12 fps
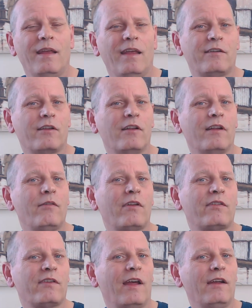It's going to give you
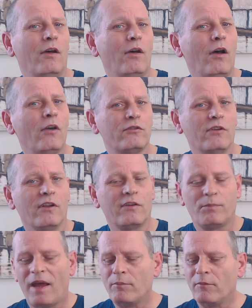a slight
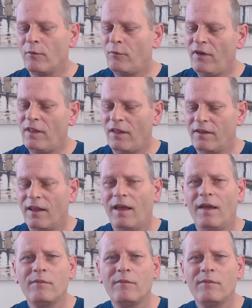harshness, but I'm not feeling that.